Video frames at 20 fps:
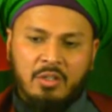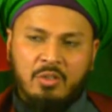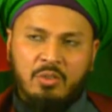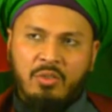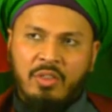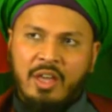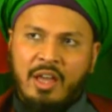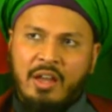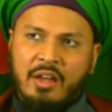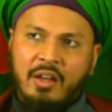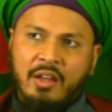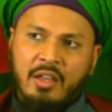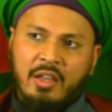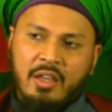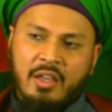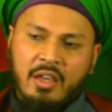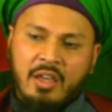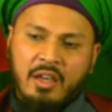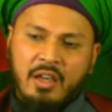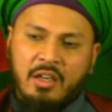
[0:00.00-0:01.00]
to that
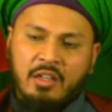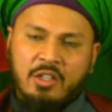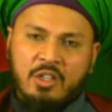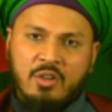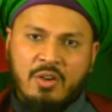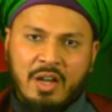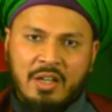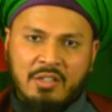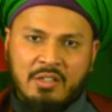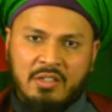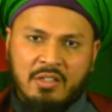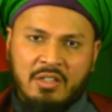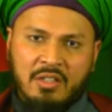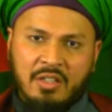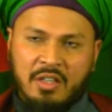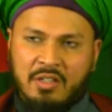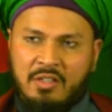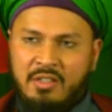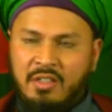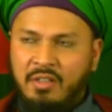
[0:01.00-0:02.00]
trust
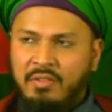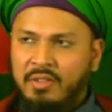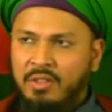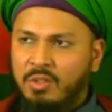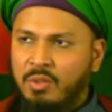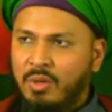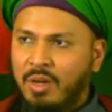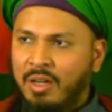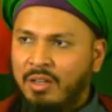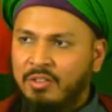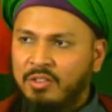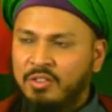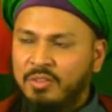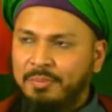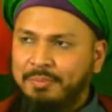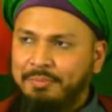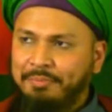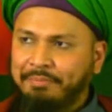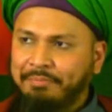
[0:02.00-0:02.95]
that is given to us.